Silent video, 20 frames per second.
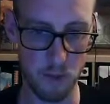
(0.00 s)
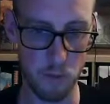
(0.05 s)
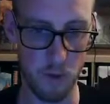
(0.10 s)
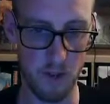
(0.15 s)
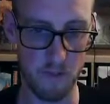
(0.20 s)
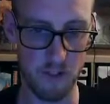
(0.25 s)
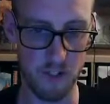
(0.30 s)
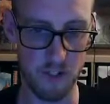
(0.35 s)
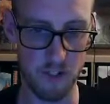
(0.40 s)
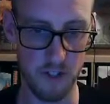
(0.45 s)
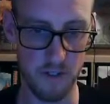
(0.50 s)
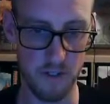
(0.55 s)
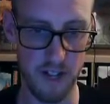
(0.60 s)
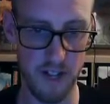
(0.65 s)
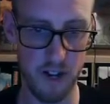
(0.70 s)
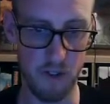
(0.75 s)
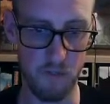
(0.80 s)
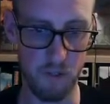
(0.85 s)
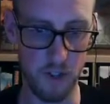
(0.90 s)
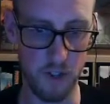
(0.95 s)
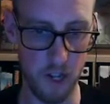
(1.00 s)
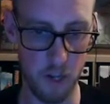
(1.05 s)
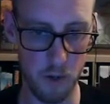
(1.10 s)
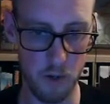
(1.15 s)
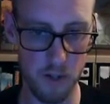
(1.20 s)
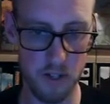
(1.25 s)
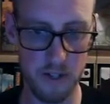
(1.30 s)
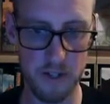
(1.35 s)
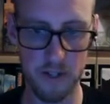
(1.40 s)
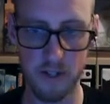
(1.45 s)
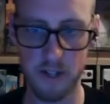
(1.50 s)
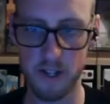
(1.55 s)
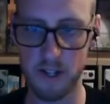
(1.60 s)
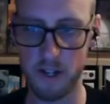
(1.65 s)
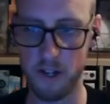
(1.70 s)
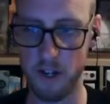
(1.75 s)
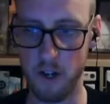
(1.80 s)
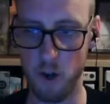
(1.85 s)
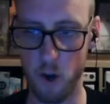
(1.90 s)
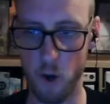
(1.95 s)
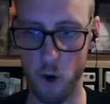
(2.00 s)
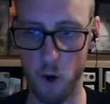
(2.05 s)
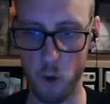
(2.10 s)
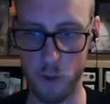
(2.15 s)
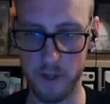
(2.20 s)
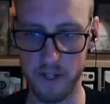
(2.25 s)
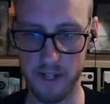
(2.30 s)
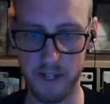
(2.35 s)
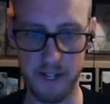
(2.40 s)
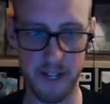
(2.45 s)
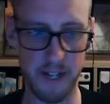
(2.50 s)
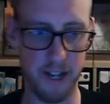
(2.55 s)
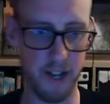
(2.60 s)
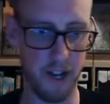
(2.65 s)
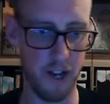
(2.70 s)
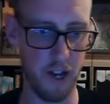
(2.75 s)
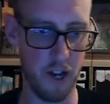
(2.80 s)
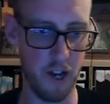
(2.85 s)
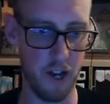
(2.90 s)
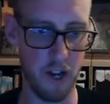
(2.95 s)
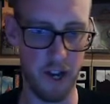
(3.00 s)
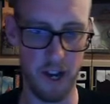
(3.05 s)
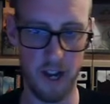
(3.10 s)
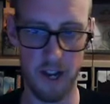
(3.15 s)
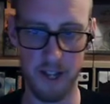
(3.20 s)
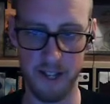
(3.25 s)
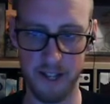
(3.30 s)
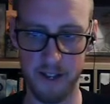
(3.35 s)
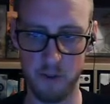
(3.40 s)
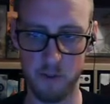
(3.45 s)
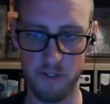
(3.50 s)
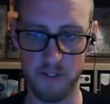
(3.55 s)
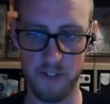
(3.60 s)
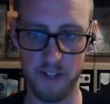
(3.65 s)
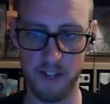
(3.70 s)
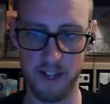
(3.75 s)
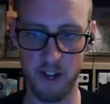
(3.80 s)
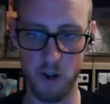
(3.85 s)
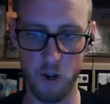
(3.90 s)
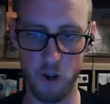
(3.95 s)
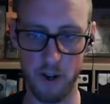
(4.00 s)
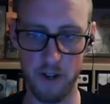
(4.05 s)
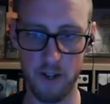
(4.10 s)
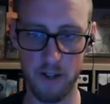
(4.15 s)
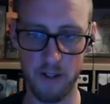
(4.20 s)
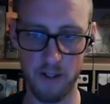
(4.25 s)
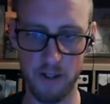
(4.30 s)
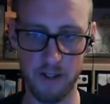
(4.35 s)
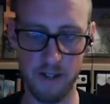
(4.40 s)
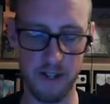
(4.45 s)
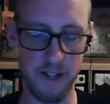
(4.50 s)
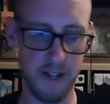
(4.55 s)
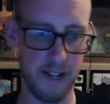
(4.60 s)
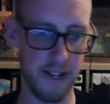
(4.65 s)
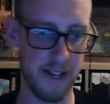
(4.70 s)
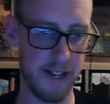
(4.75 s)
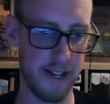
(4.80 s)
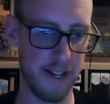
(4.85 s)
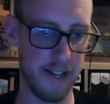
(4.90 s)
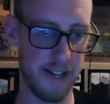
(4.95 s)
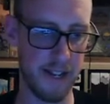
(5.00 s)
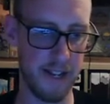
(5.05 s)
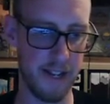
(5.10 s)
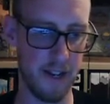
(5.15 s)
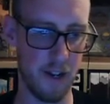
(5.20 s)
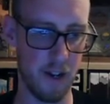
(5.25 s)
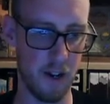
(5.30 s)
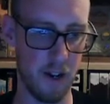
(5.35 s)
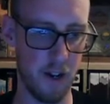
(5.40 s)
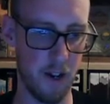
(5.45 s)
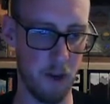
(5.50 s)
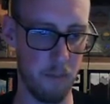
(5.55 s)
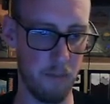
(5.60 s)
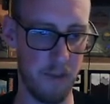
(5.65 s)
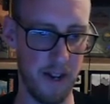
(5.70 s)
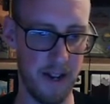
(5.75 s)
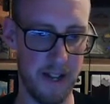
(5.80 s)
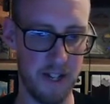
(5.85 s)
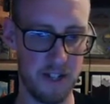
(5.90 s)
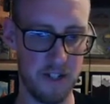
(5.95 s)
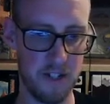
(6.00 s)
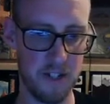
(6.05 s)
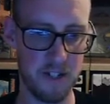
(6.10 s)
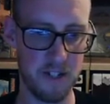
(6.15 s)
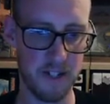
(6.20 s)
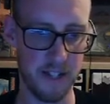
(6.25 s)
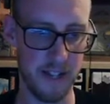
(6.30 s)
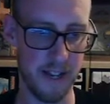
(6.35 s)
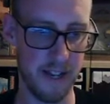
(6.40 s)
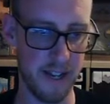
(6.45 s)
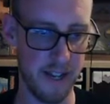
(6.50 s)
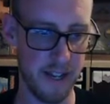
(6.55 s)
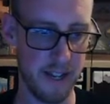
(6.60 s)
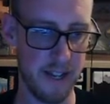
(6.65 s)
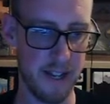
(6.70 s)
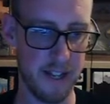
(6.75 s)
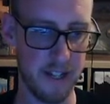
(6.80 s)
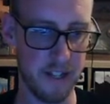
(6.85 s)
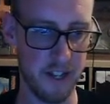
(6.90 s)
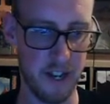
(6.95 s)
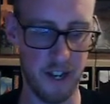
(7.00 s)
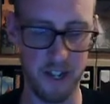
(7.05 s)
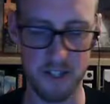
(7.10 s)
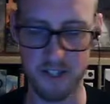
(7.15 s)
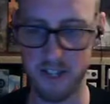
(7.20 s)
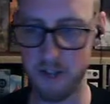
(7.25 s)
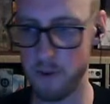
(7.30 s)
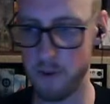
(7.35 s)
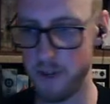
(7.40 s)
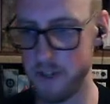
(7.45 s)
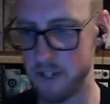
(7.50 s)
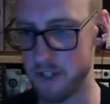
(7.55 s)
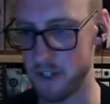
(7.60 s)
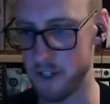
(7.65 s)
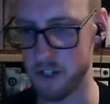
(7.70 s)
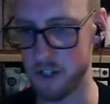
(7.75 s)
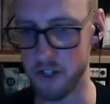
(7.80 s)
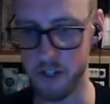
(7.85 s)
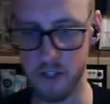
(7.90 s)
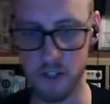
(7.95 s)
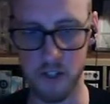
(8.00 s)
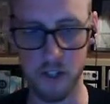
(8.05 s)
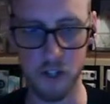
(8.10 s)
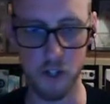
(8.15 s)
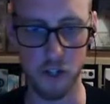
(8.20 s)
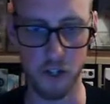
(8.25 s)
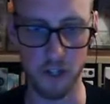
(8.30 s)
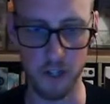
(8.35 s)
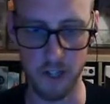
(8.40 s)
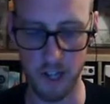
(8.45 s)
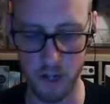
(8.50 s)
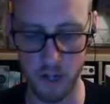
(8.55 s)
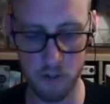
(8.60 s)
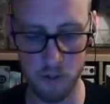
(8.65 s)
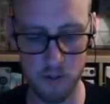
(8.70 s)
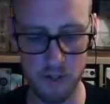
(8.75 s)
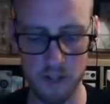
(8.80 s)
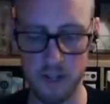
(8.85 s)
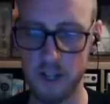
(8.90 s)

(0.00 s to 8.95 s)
what I've just done there. I've loaded, or we did it earlier with the oil on my engine to get cards that way. So you can load,